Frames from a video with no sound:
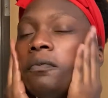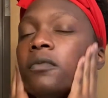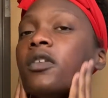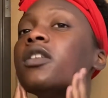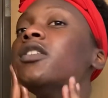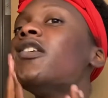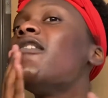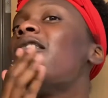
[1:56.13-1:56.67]

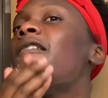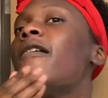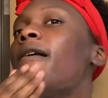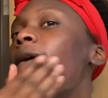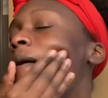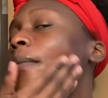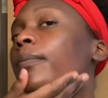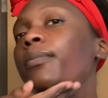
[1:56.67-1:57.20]
So
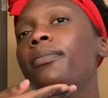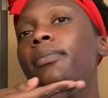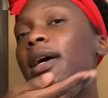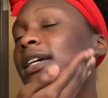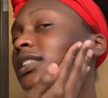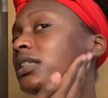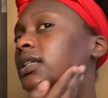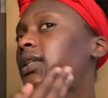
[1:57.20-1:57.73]
I'm
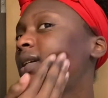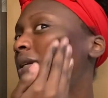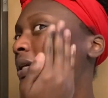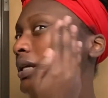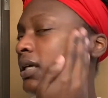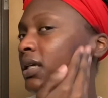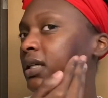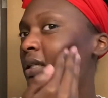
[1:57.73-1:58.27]
basically
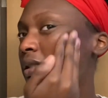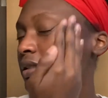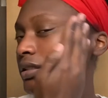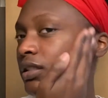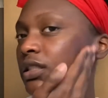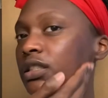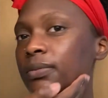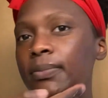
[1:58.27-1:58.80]

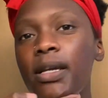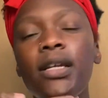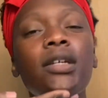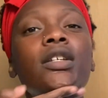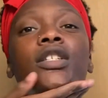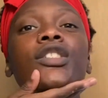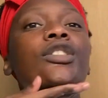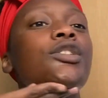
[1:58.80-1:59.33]
just
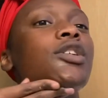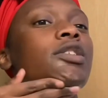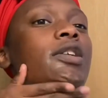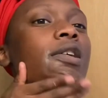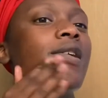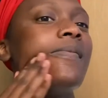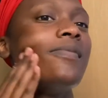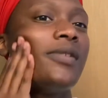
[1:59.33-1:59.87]
making sure that
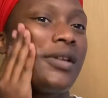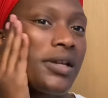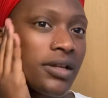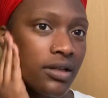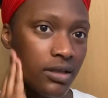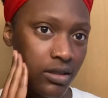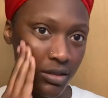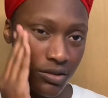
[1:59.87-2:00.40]
I'm
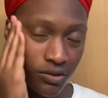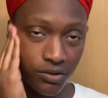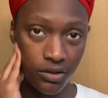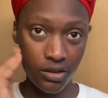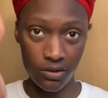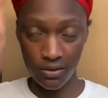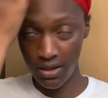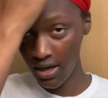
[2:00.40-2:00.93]
getting this
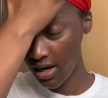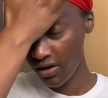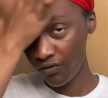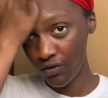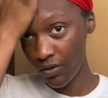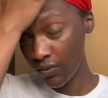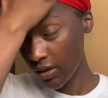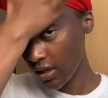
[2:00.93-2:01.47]
oil
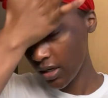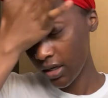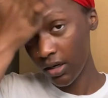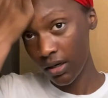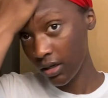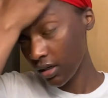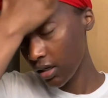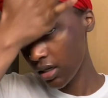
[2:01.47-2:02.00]

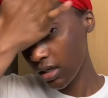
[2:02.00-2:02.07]
everywhere.